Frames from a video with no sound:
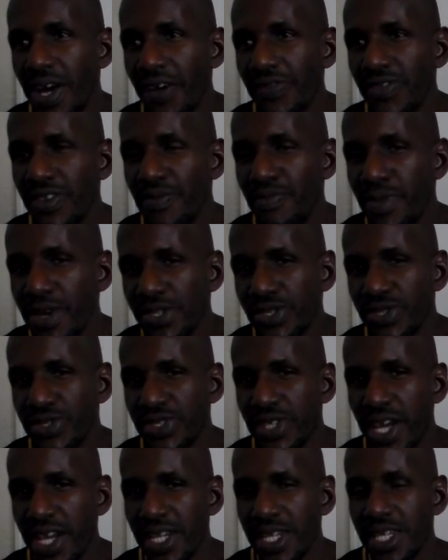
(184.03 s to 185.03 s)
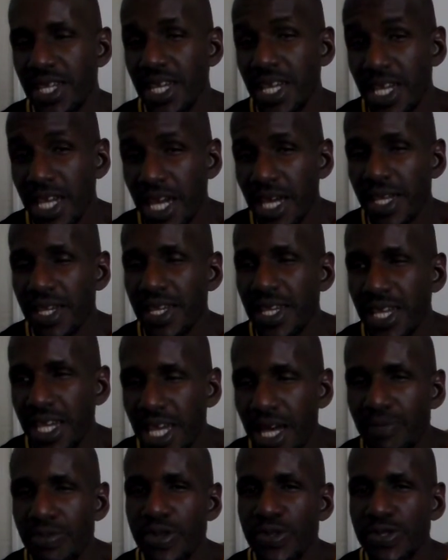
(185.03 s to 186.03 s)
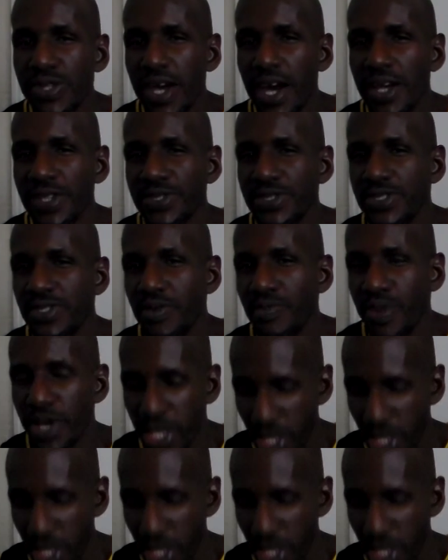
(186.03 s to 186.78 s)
after he mentions that he hypnotizes the